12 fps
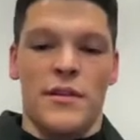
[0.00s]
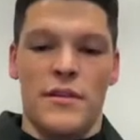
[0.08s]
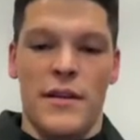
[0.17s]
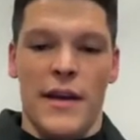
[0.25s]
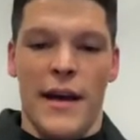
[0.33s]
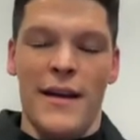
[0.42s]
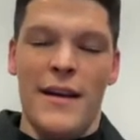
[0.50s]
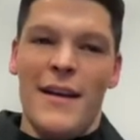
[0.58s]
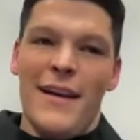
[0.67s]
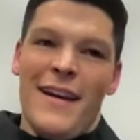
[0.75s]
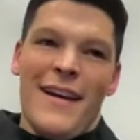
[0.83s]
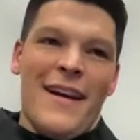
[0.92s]
Yeah.
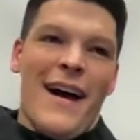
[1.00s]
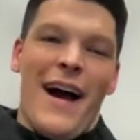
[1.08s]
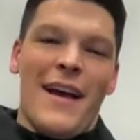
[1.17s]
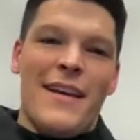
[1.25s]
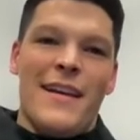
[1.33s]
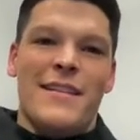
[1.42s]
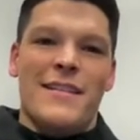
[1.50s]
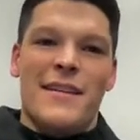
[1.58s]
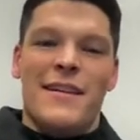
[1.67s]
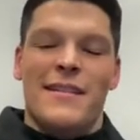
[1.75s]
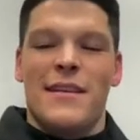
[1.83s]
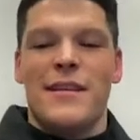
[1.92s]

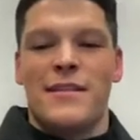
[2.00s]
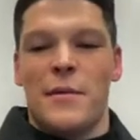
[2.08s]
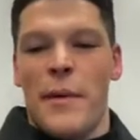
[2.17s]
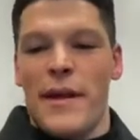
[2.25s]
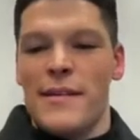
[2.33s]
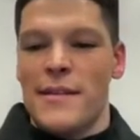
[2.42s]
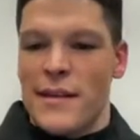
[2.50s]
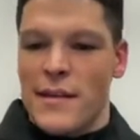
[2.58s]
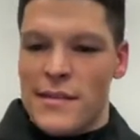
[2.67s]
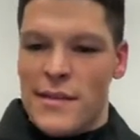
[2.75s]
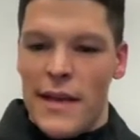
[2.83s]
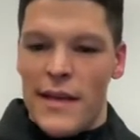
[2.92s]
It's amazing
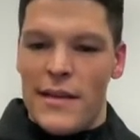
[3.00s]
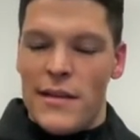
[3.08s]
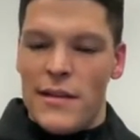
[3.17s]
because like